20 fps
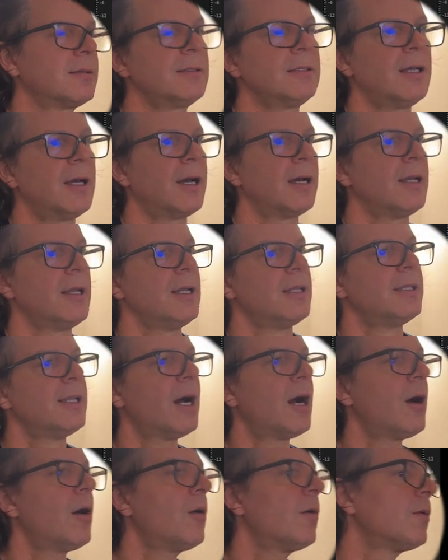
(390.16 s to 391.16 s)
yeah.
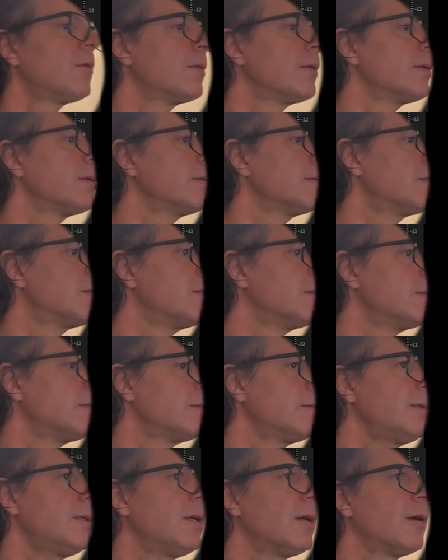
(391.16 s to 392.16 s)
Now,
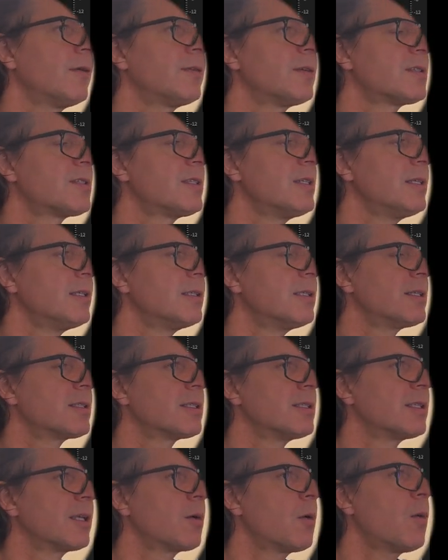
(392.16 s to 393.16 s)
you know, if you're seeing
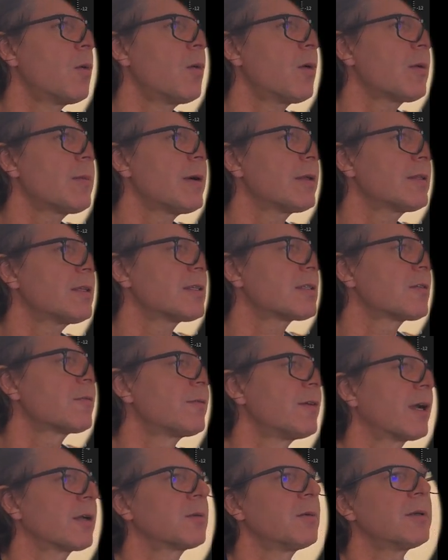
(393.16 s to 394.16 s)
this and think, well, what about this
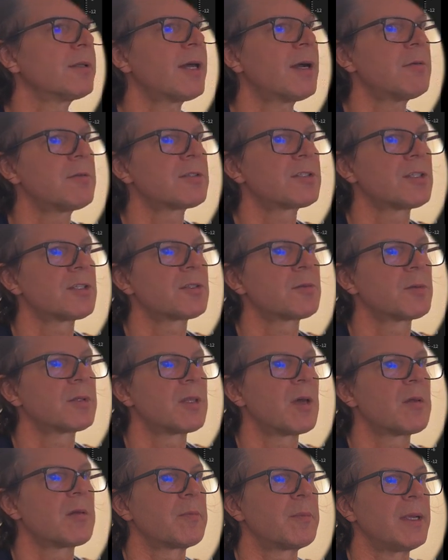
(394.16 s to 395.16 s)
effect? Well, that was just with
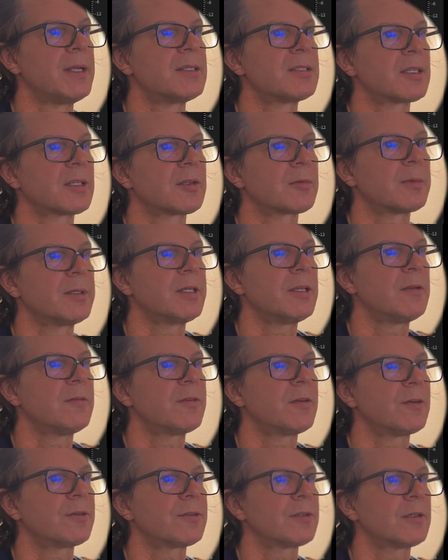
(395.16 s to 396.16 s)
that basic 3D
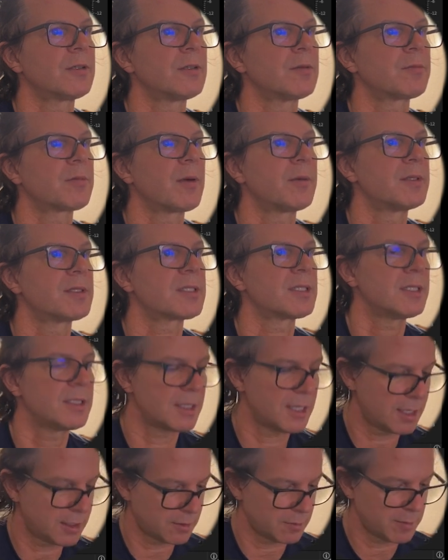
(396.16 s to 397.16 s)
filter. You've probably seen
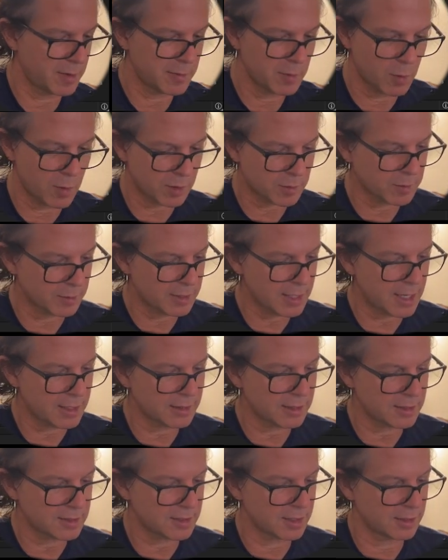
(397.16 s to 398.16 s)
that or maybe worked with
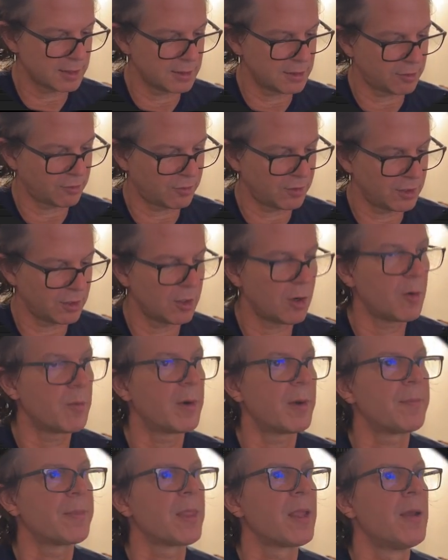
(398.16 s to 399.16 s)
that. That's not in this video,
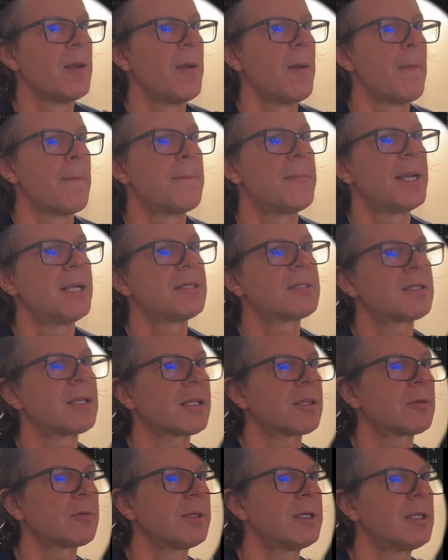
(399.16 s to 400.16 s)
but
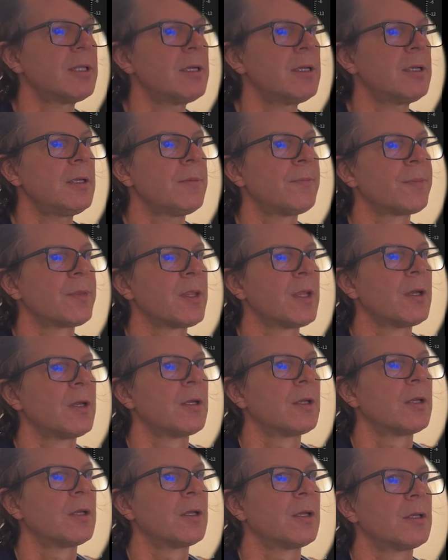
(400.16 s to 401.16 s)
basic 3D,
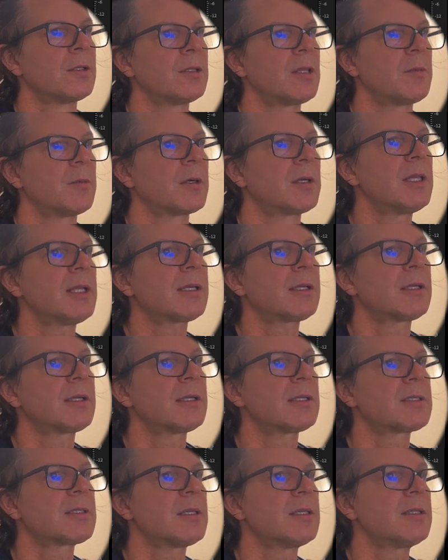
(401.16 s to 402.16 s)
double click,
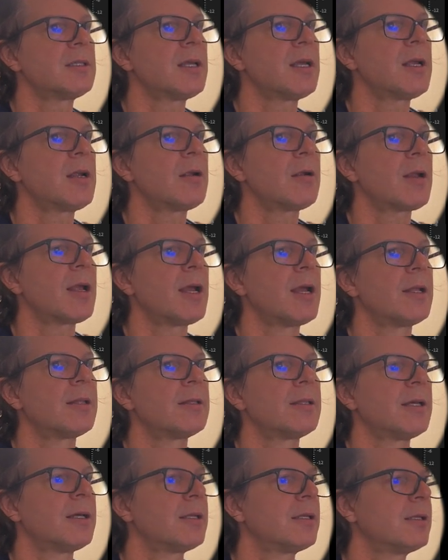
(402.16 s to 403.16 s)
it's in there.
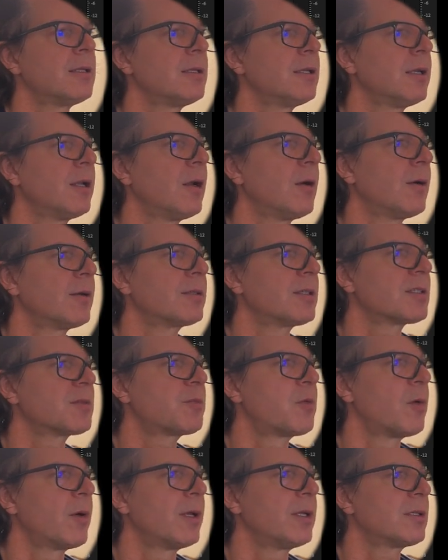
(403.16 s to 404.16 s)
And then, you know, at this
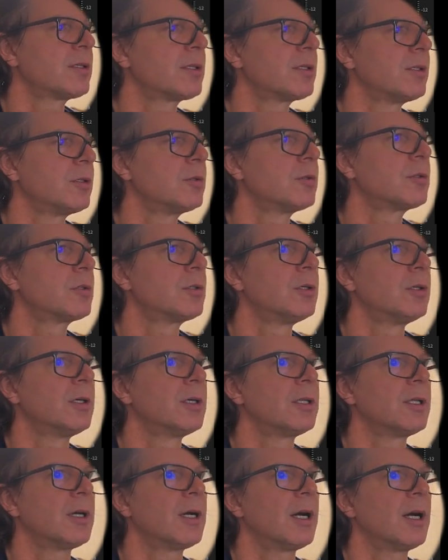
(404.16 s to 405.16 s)
point you
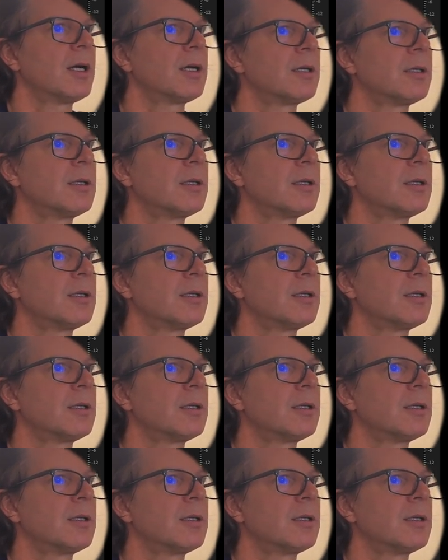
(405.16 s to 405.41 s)
could, uh,